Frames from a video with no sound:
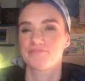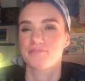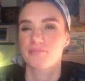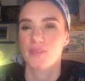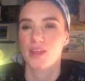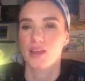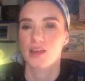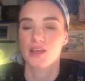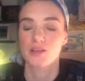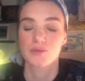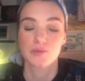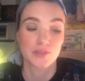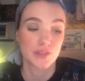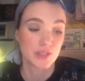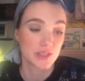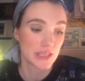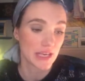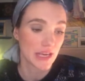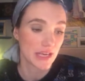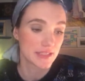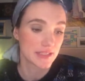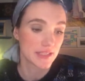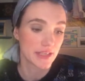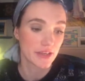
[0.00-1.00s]
because we just had
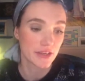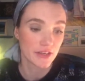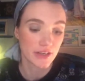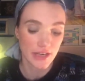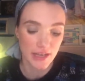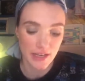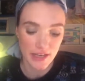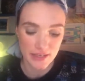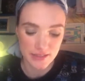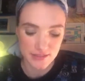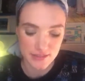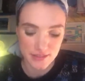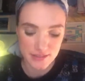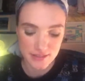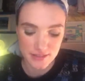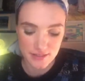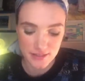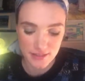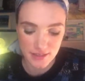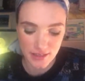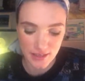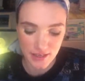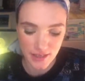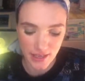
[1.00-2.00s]
dinner at
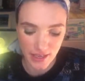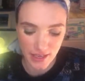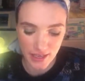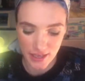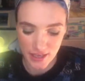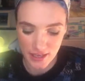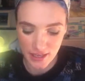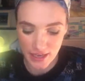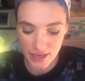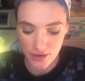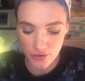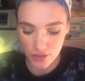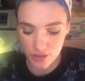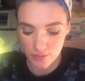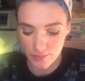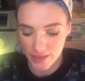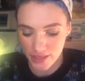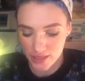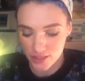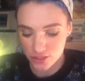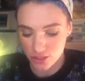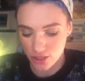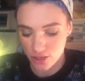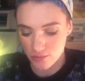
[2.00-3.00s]
a Hanoi Bike
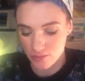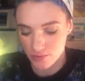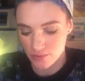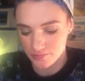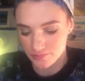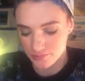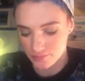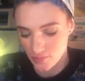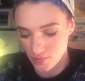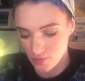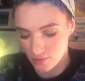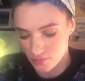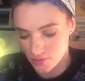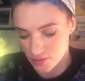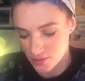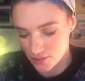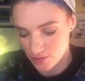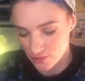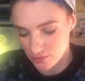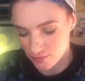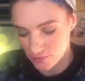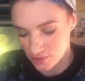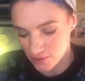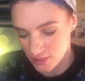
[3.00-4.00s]
Shop, which is
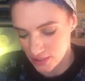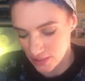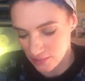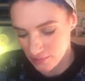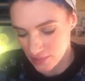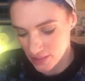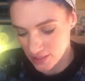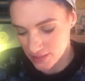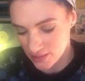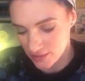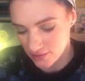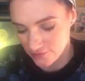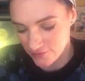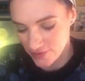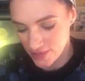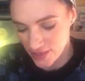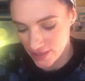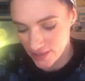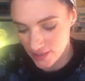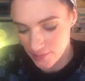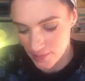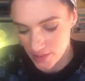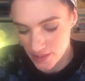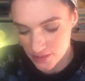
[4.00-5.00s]
really amazing
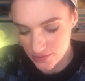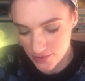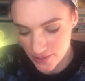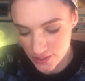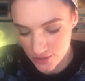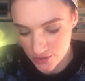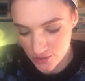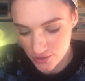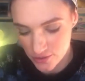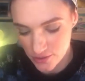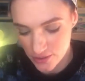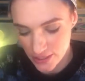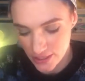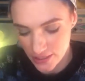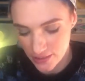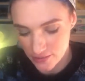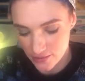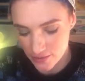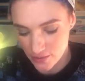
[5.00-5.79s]
Vietnamese restaurant in the